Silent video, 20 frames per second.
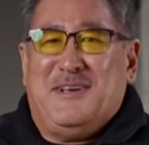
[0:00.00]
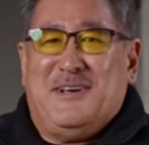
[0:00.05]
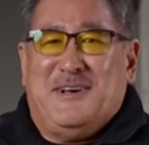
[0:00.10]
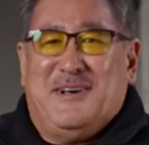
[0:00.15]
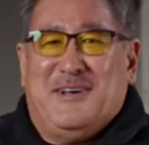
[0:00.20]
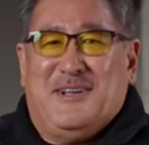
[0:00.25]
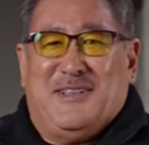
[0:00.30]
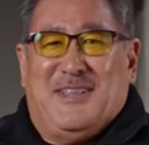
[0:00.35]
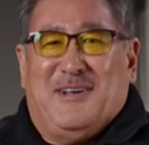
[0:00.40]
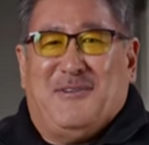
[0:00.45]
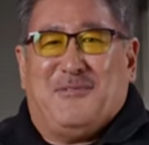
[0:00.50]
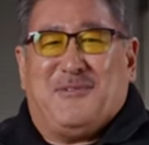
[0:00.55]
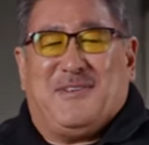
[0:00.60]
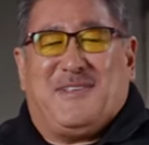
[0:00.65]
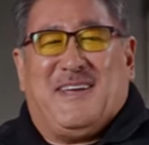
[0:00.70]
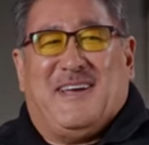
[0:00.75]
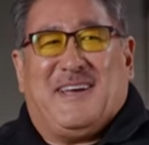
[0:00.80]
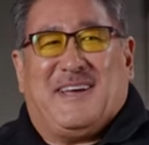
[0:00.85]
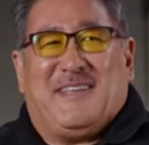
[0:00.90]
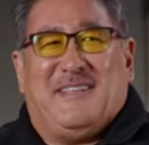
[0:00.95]
Now, we're
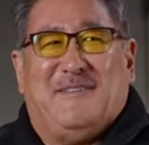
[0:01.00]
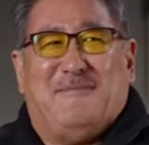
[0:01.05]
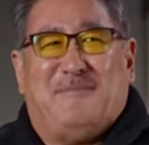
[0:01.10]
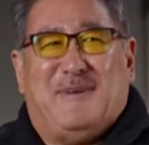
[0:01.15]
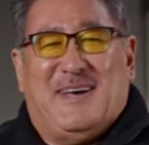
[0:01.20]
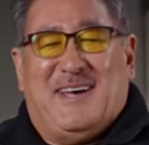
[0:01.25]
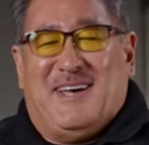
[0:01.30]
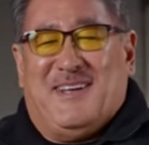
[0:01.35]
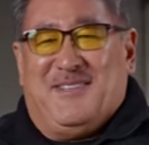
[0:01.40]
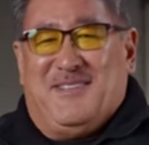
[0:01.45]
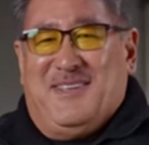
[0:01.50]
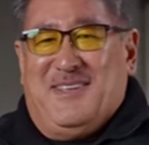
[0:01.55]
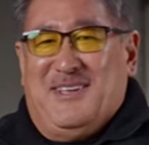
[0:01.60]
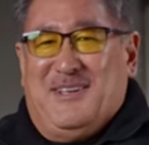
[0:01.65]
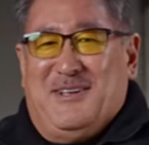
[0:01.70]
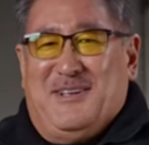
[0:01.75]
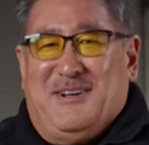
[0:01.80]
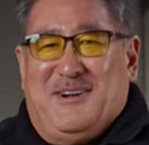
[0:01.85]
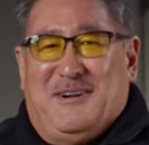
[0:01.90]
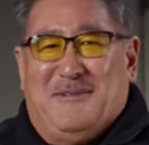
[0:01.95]
talking about
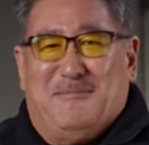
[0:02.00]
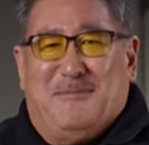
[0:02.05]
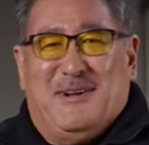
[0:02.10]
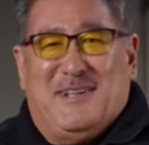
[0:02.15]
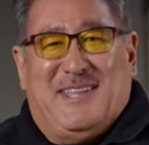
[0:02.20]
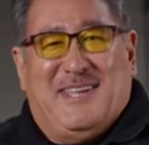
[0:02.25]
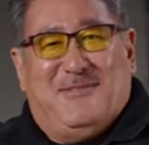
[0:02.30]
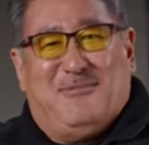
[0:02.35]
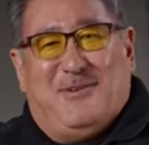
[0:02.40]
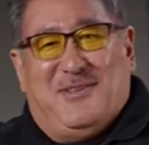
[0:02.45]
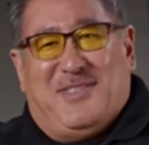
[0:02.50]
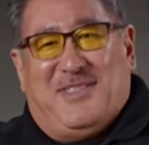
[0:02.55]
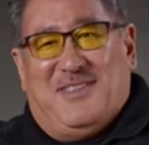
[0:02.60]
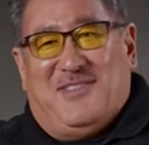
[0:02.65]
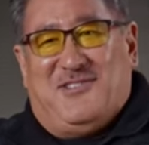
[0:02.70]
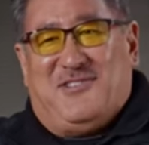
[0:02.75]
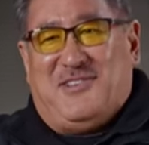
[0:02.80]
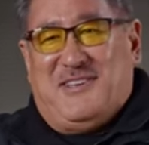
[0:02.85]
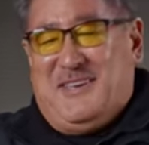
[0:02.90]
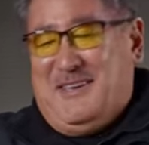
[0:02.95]
our buddy with the
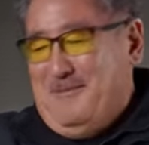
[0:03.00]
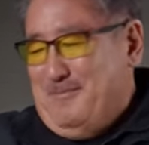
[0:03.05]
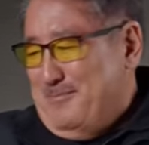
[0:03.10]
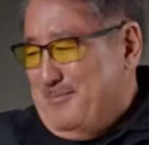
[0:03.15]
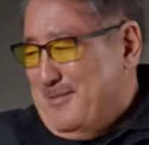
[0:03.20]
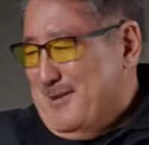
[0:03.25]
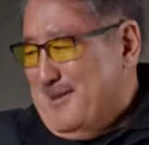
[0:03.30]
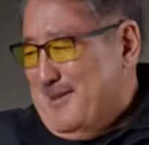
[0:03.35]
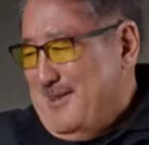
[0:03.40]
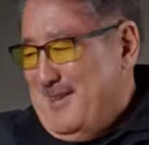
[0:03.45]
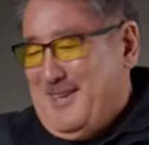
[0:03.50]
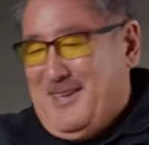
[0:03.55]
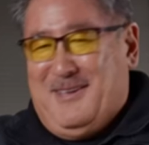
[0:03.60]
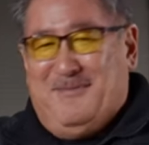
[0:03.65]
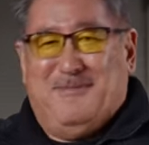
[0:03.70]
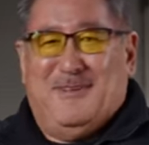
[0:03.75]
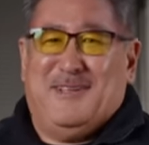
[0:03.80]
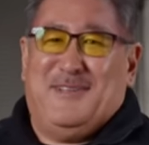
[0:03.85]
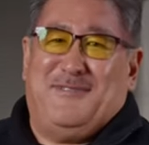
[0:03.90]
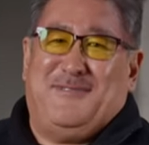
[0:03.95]
Jeep, but hey,
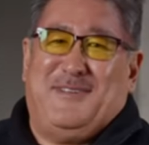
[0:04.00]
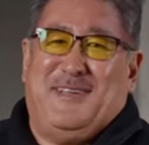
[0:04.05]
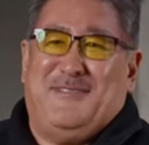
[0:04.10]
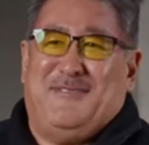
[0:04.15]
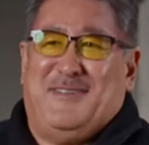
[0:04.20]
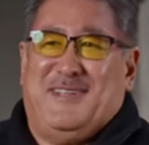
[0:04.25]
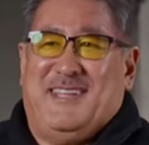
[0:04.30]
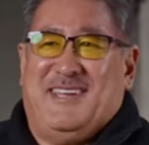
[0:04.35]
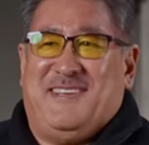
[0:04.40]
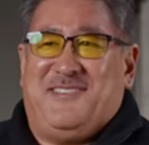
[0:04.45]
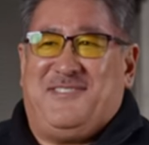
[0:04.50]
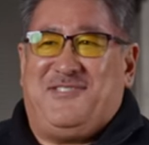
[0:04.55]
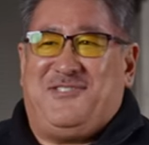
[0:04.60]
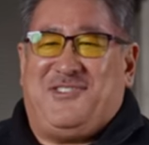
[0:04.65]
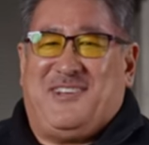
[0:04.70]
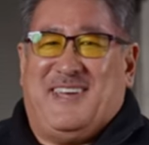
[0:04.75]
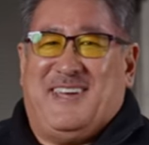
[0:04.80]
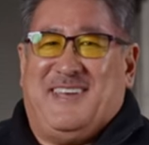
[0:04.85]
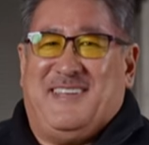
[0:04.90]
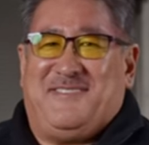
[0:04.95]
man, if you have an S
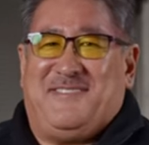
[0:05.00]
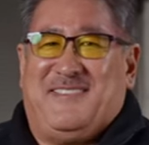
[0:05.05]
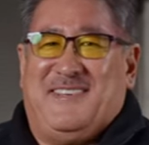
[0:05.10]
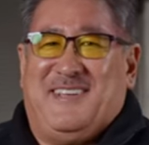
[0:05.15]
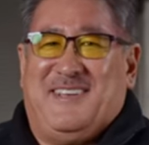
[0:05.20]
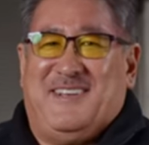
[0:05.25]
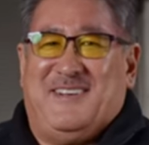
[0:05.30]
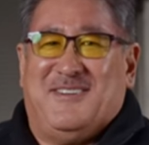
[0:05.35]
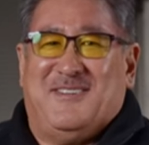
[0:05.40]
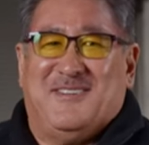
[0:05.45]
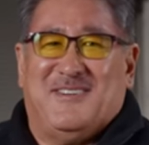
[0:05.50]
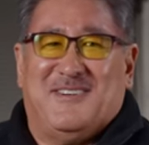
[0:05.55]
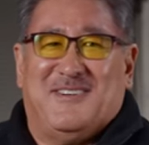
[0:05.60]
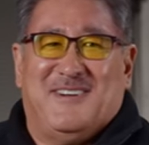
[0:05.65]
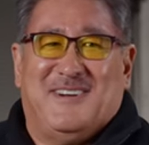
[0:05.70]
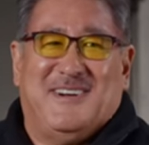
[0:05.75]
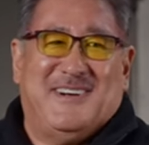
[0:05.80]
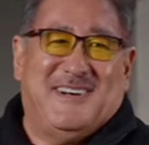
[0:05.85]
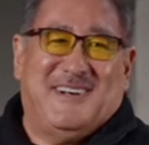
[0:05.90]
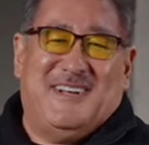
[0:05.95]
chassis or
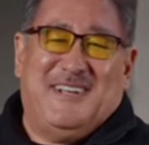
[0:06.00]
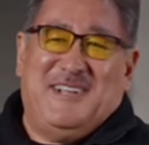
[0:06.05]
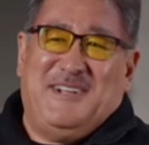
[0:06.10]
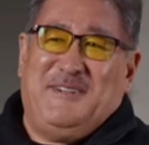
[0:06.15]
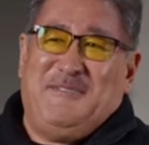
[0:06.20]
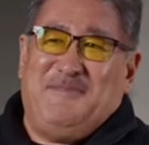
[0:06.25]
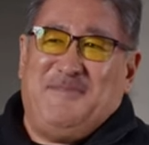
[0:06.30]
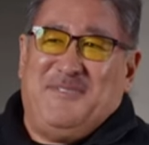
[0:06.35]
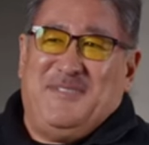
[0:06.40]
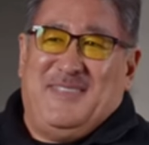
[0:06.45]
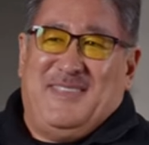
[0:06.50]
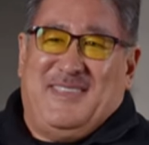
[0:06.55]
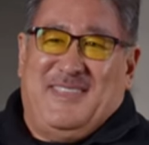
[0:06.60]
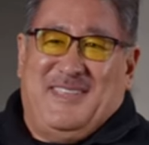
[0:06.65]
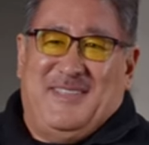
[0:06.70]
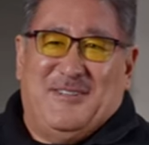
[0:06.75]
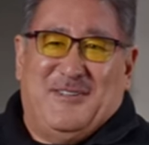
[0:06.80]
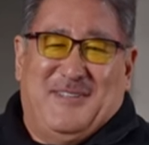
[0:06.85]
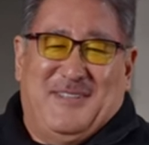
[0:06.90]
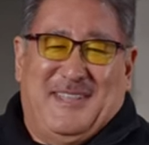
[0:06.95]
an
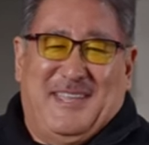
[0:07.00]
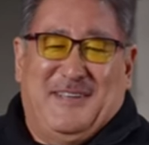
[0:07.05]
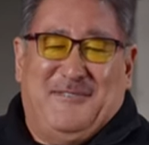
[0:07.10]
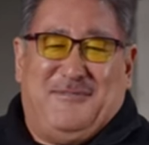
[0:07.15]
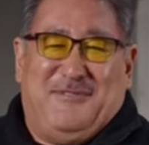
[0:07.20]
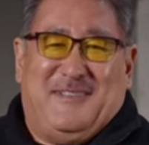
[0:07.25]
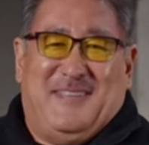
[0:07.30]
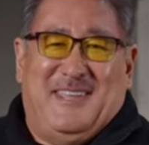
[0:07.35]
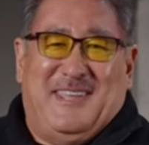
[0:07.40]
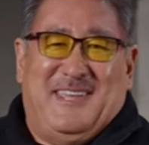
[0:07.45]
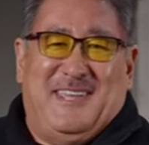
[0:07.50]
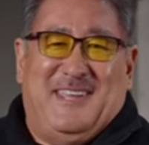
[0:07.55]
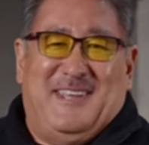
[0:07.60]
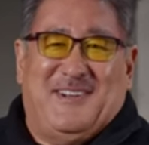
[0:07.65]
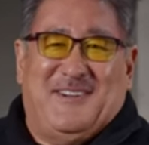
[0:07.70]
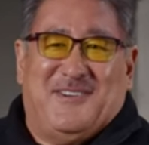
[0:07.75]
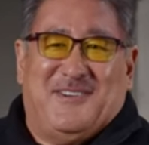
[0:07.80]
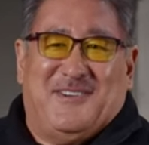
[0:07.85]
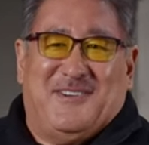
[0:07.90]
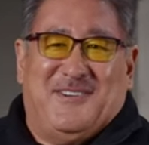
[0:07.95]
FD
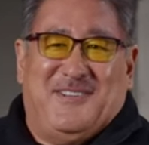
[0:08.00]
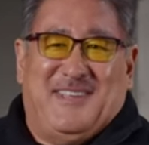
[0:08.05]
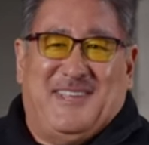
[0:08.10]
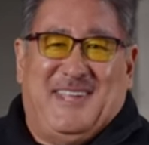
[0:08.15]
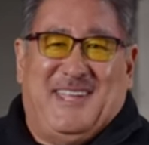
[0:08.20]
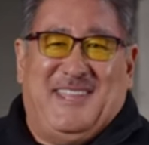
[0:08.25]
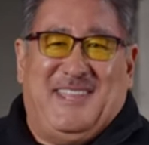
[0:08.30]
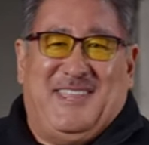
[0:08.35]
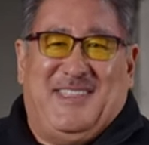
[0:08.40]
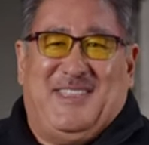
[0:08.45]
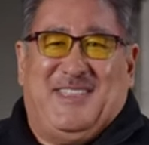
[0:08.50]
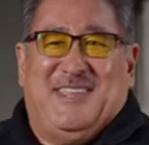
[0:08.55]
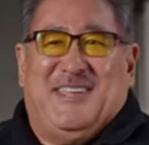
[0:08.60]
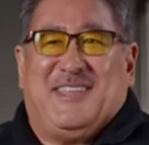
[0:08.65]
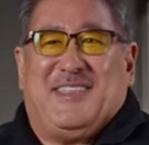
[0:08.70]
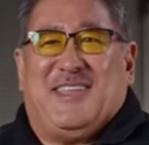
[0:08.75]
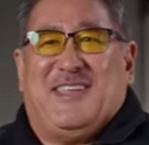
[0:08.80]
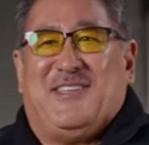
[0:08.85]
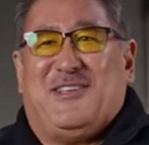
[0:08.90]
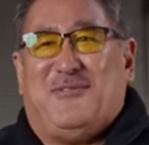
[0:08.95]
or
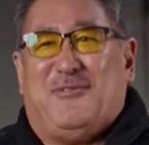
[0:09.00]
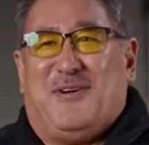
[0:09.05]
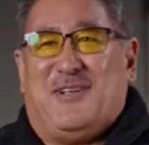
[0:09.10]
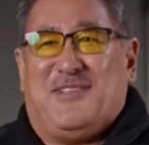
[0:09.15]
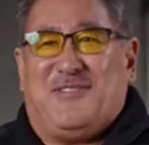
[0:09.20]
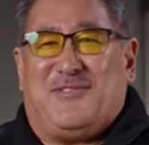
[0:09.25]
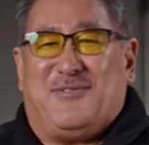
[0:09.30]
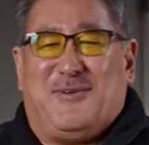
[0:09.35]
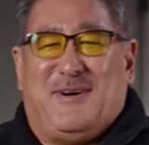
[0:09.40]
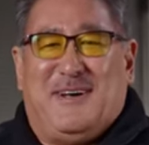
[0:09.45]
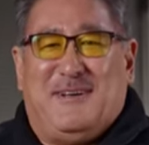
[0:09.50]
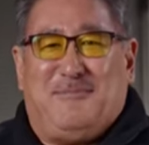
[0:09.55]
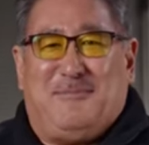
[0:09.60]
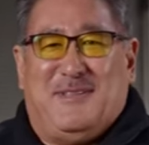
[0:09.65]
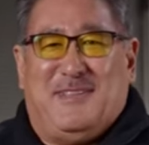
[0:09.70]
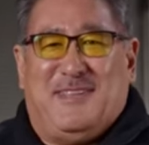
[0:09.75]
anything that you want to swap